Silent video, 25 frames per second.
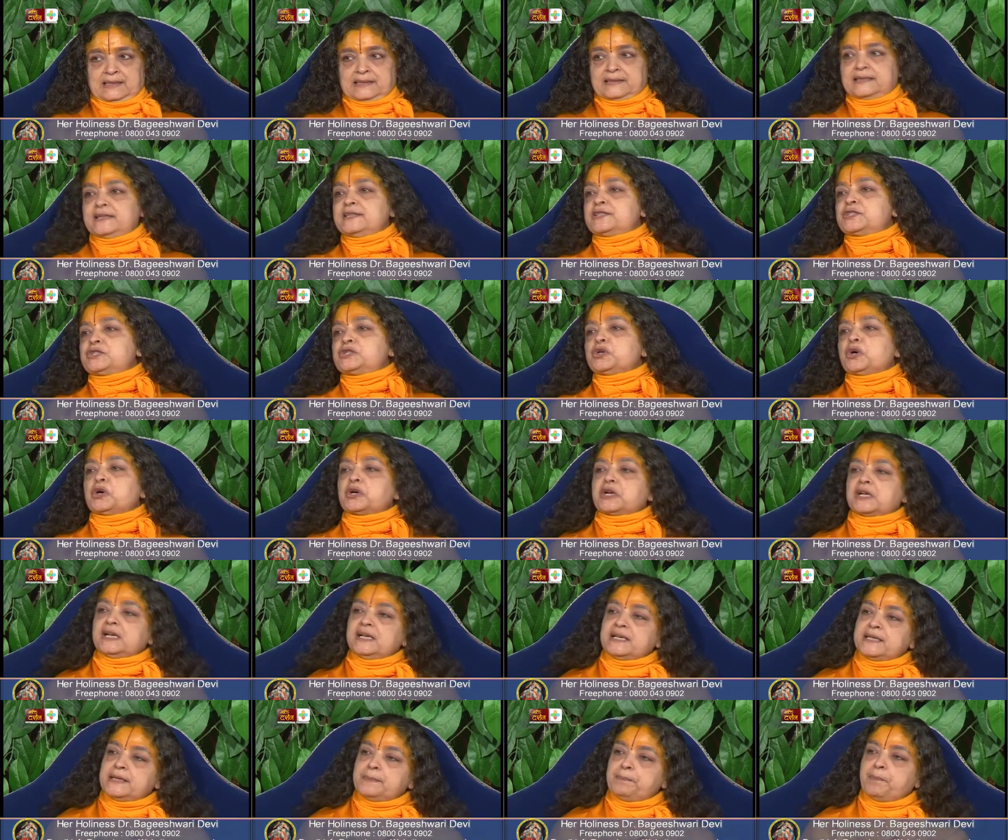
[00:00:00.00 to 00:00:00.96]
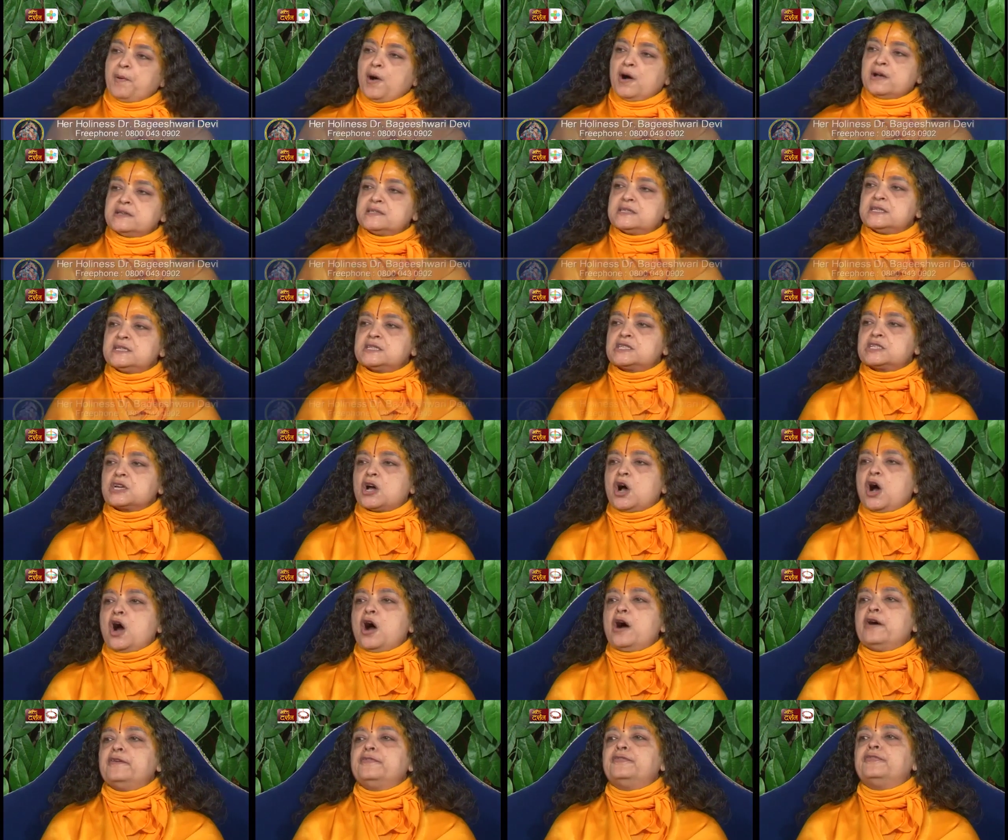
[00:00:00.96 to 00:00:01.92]
This total deposit
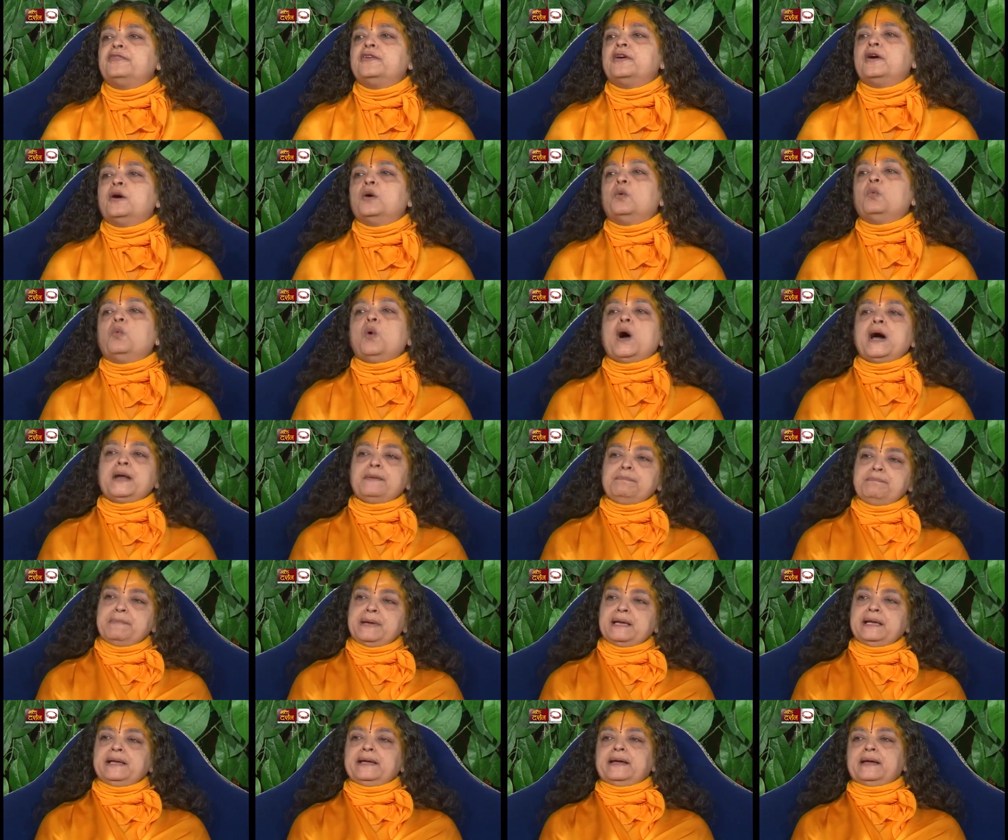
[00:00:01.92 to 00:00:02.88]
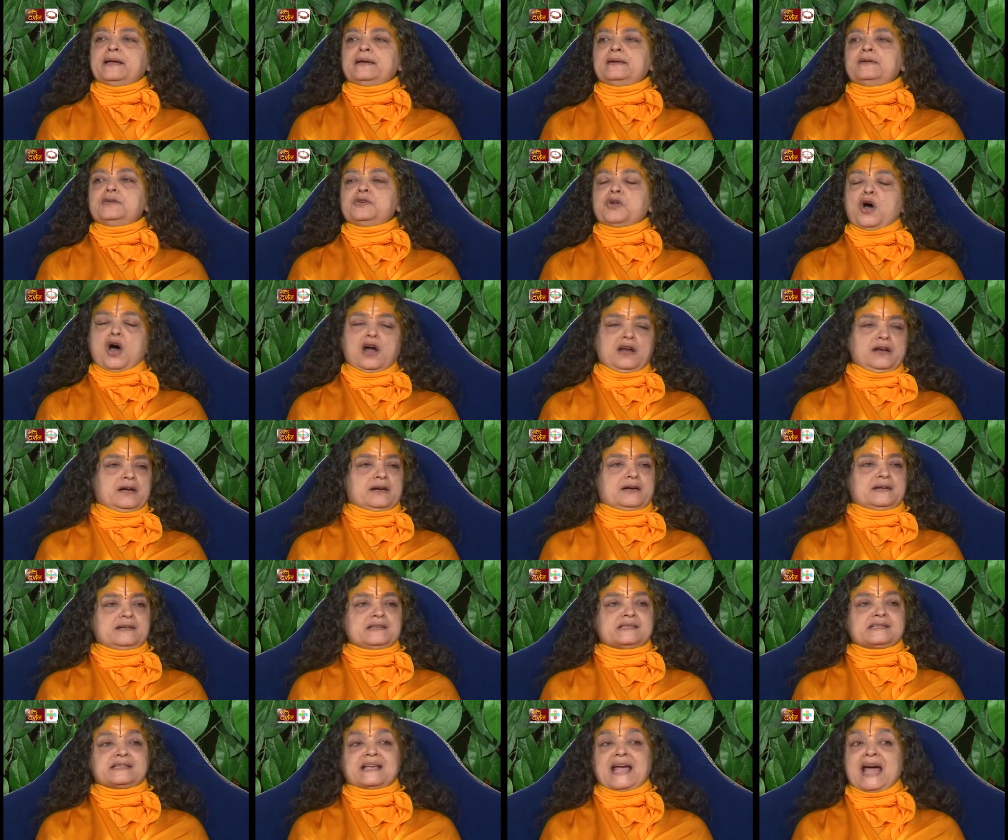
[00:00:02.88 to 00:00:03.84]
of $1 million
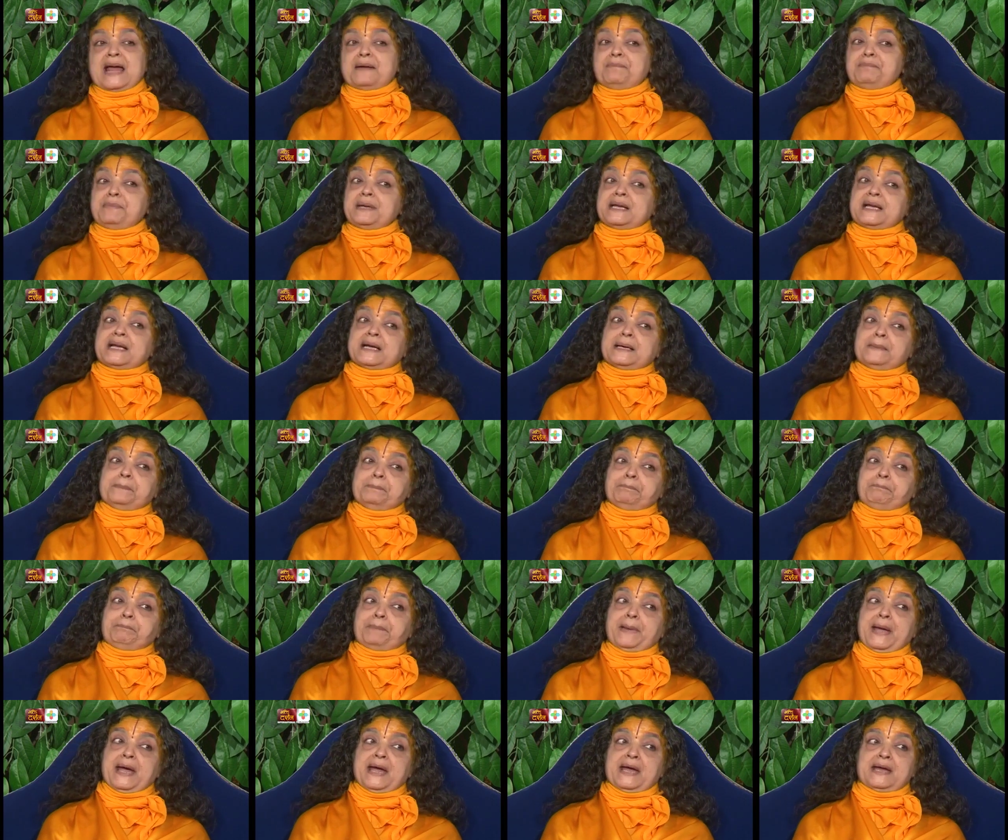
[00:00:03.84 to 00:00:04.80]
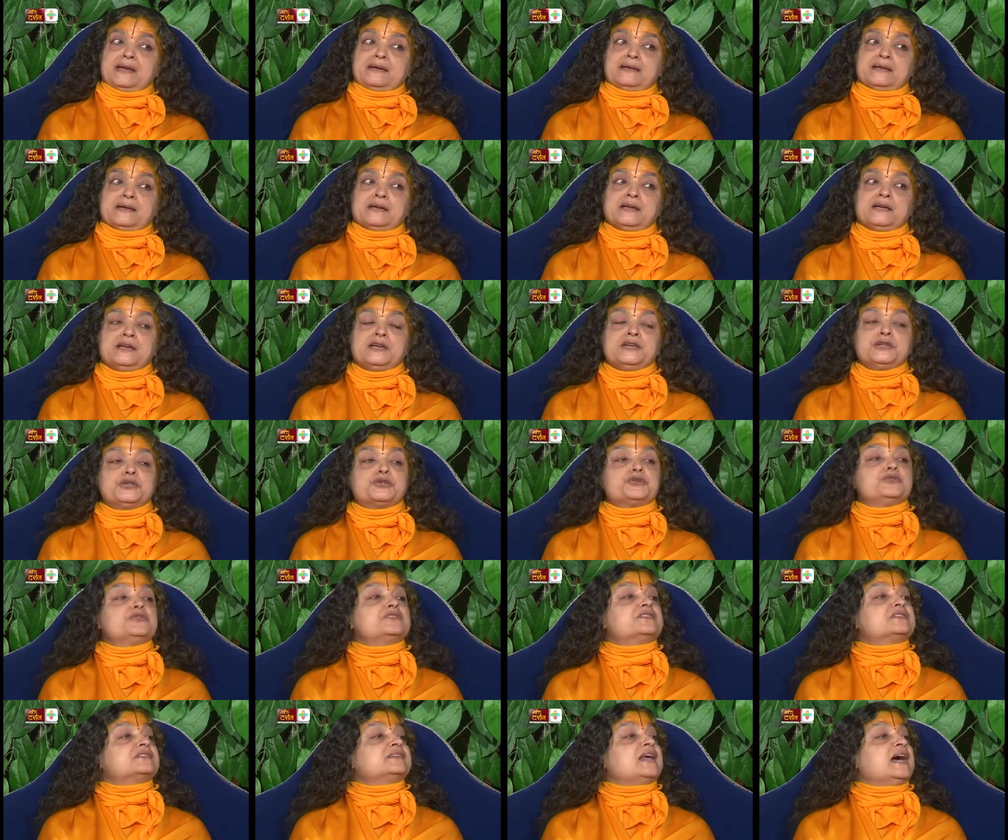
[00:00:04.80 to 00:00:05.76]
can be compared
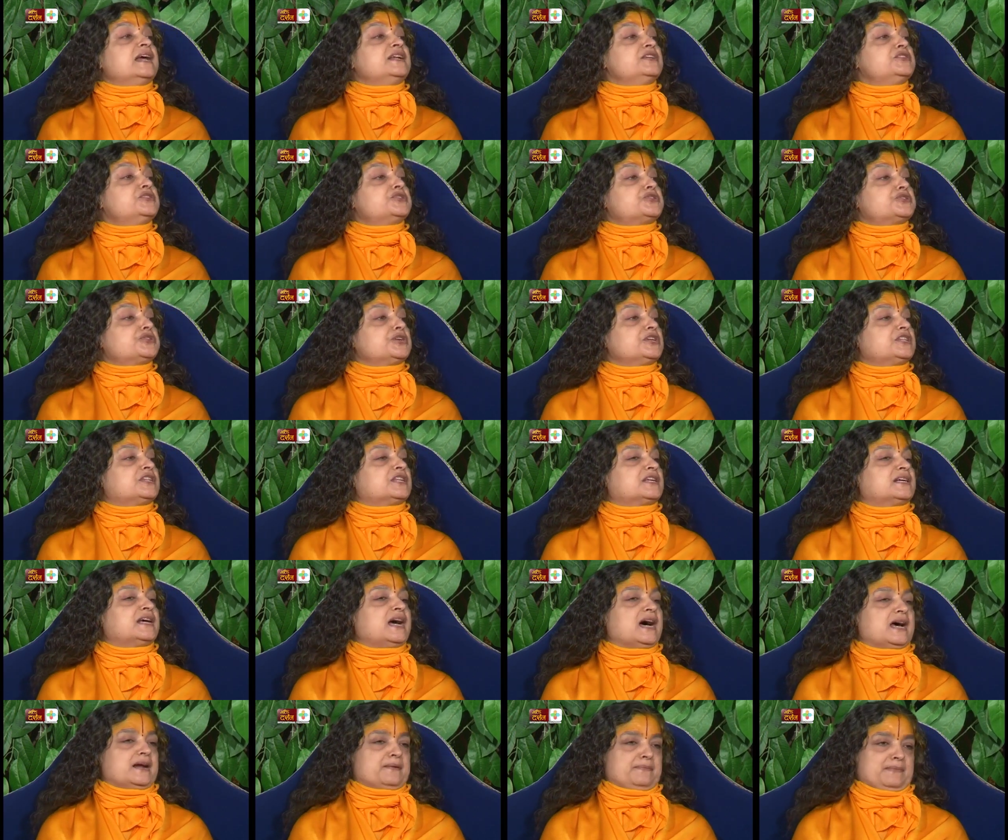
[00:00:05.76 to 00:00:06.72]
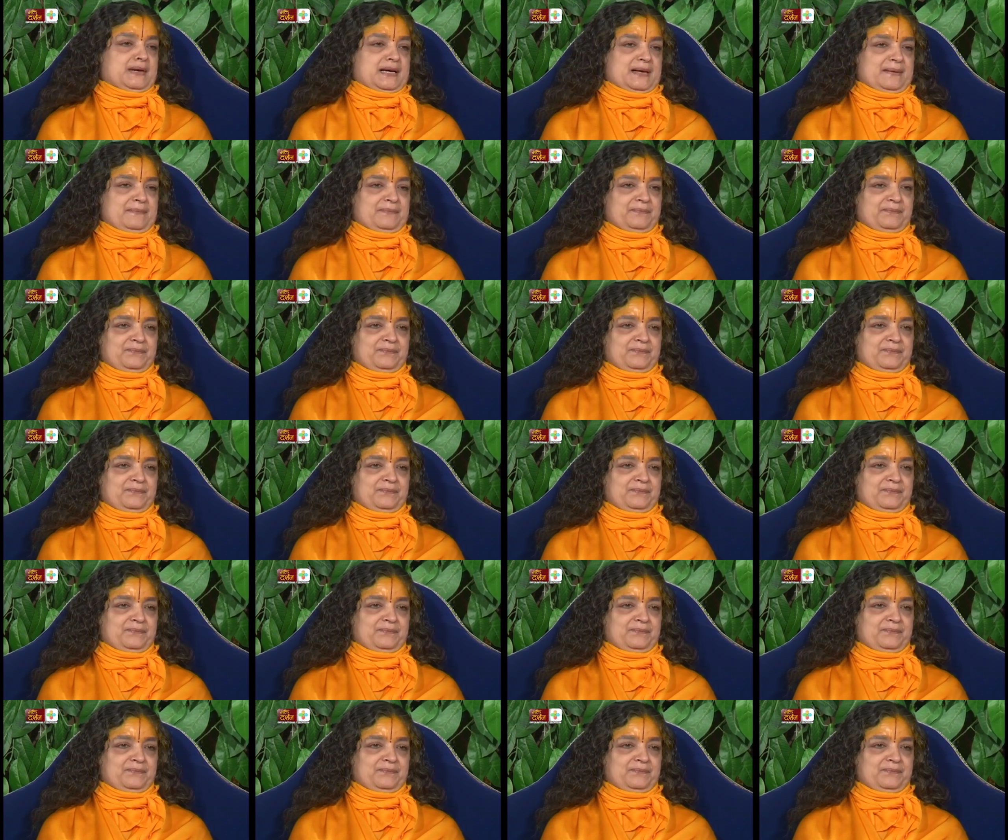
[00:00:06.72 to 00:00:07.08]
to Sanchit karma,